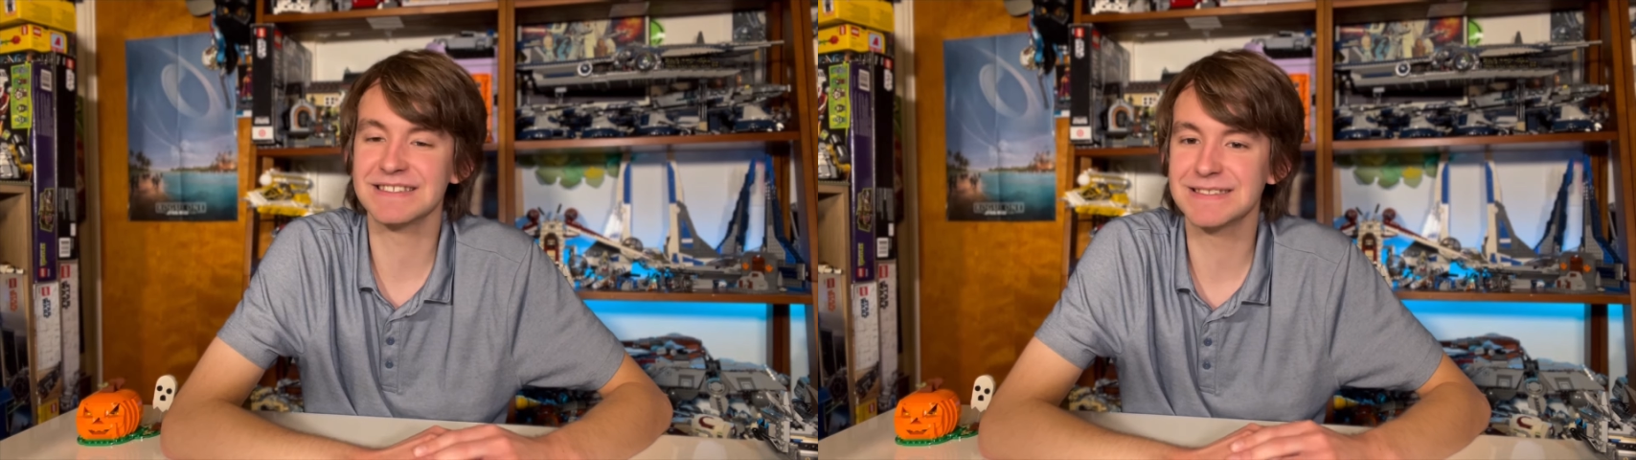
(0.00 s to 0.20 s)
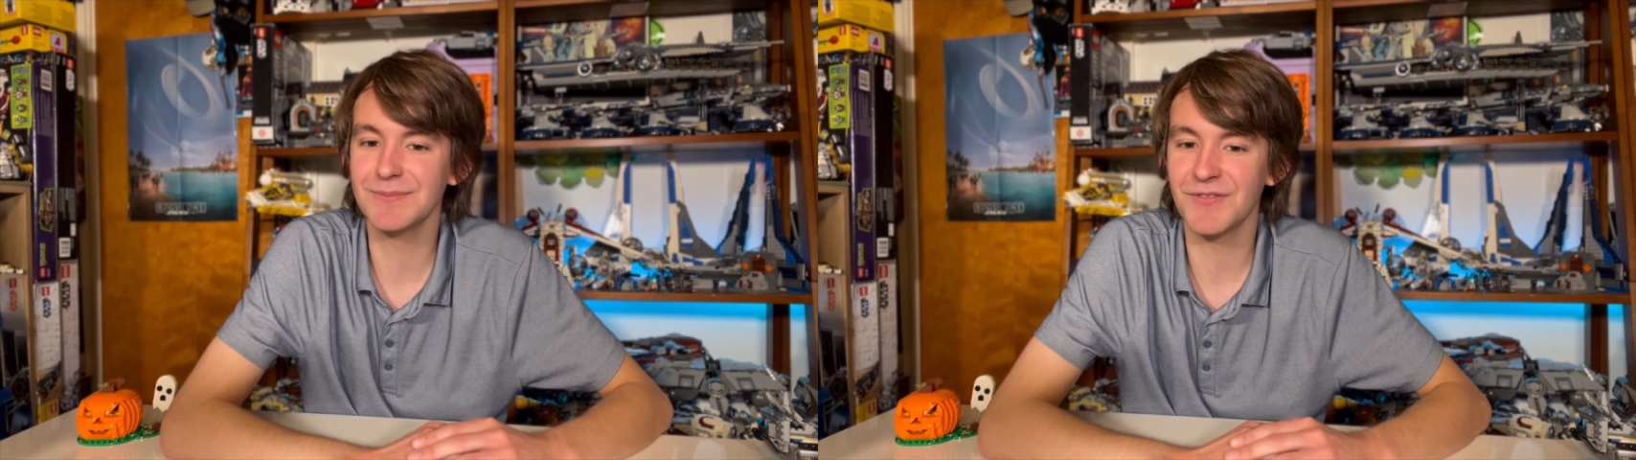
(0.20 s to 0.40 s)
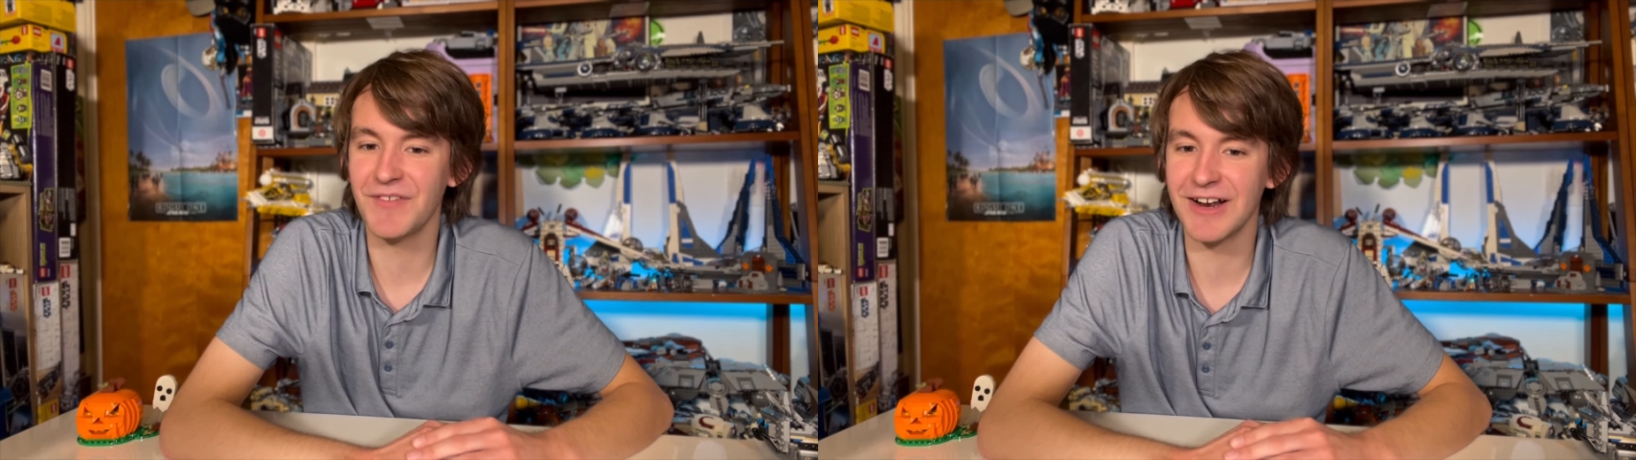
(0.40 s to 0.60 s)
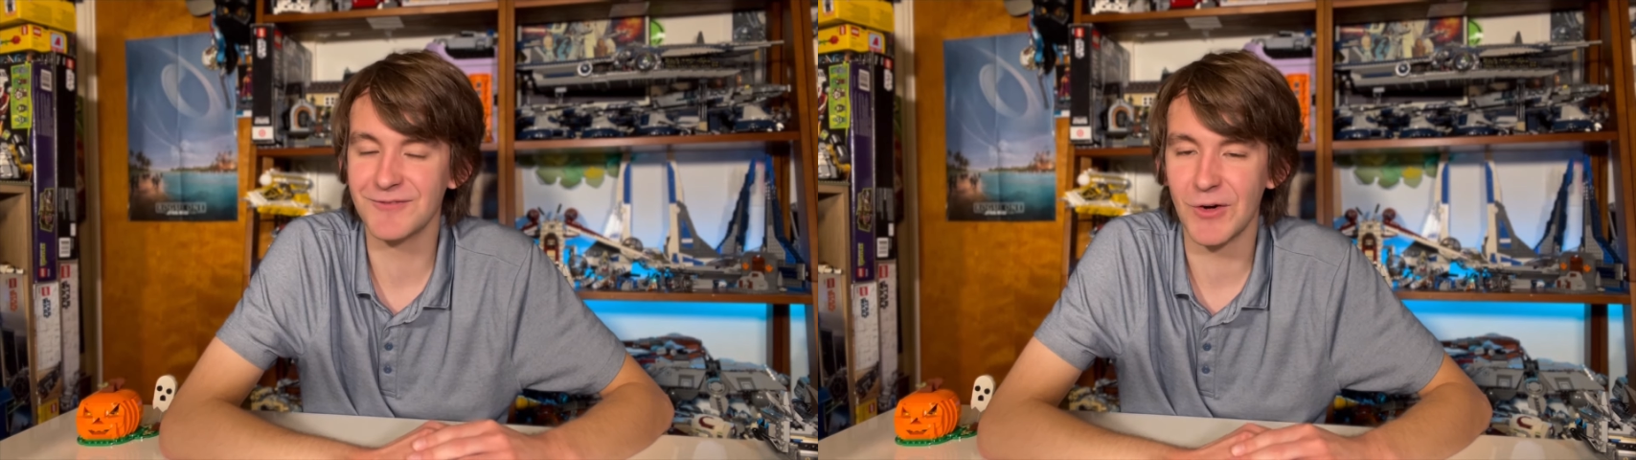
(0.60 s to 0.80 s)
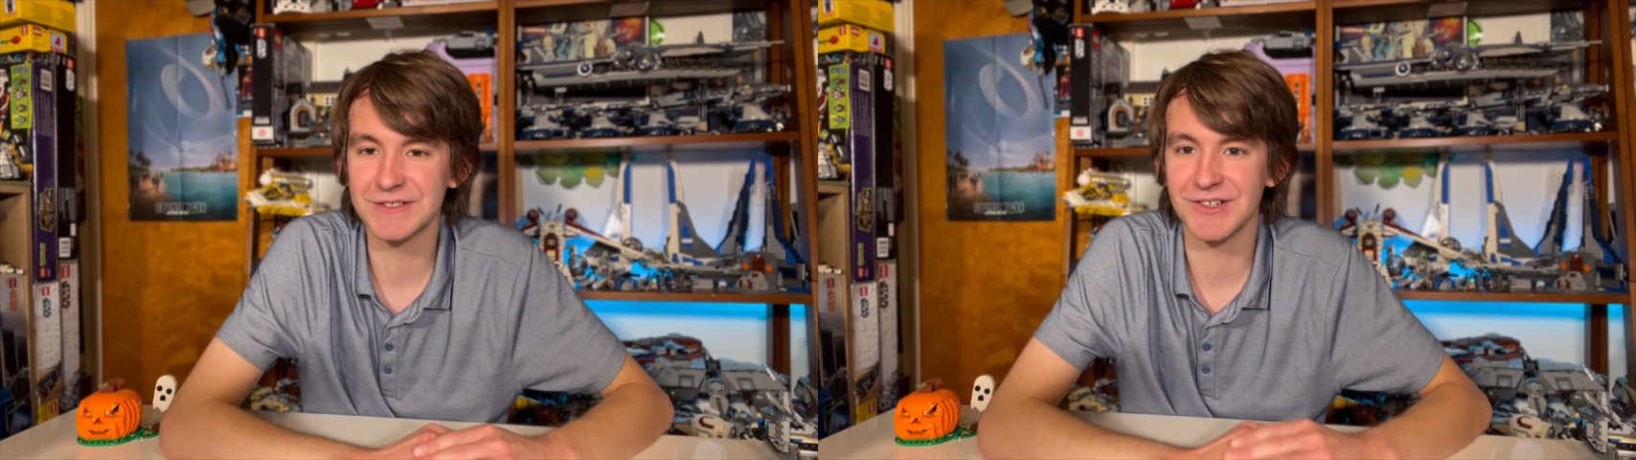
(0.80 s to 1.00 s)
simplified
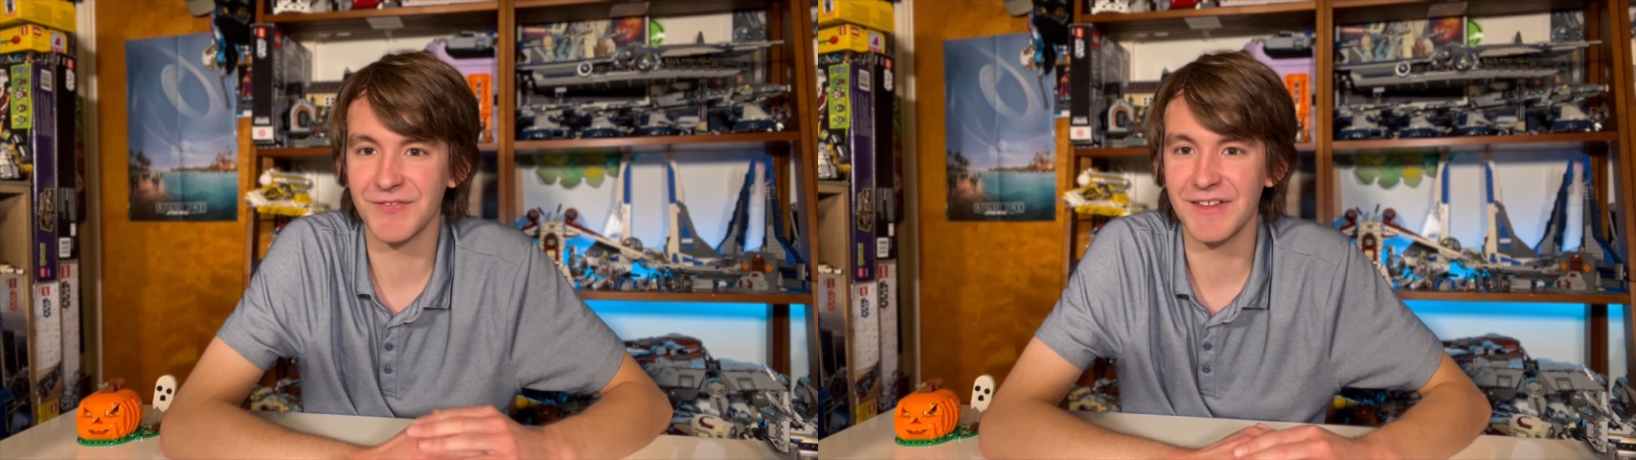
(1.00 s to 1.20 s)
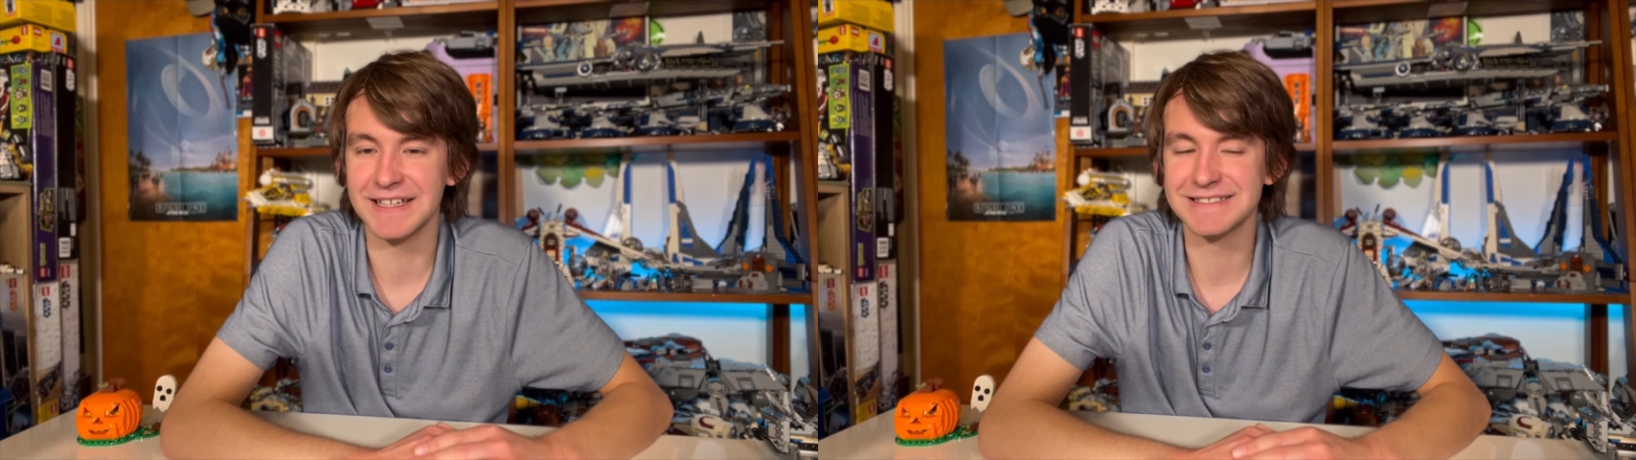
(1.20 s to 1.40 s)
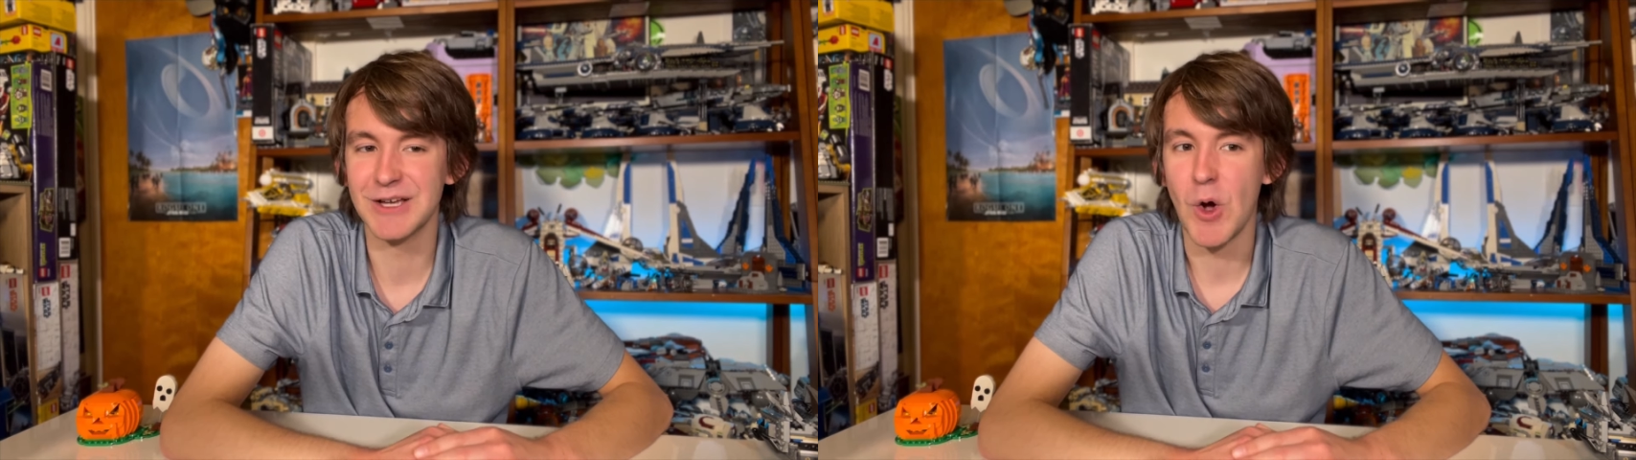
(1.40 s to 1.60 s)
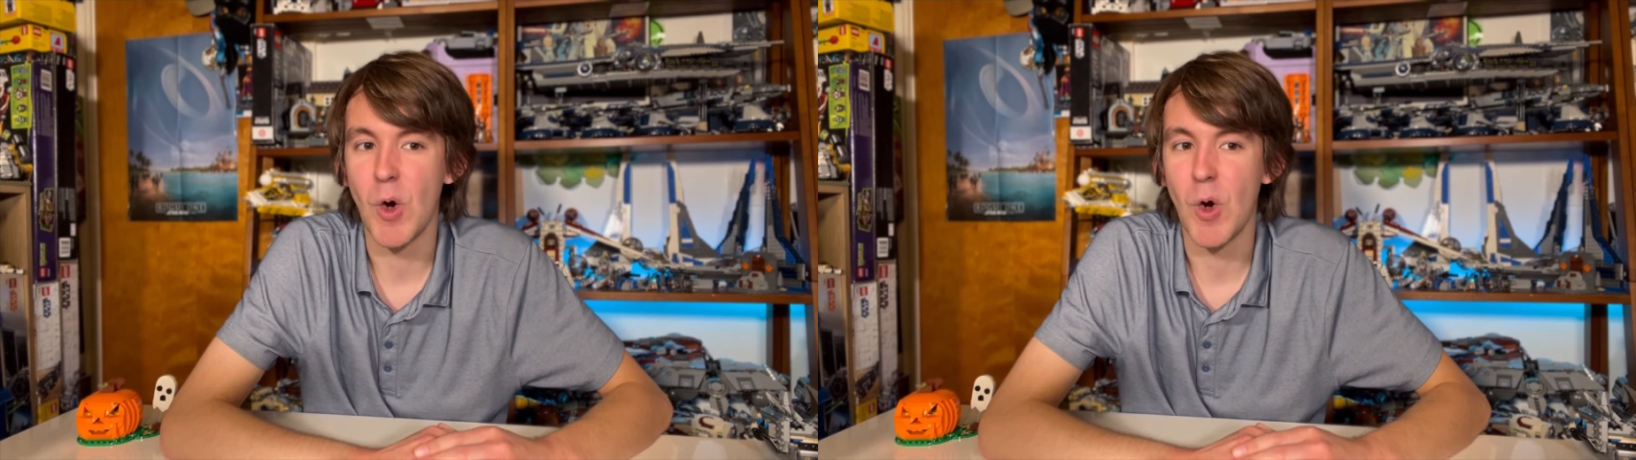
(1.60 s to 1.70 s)
version of this,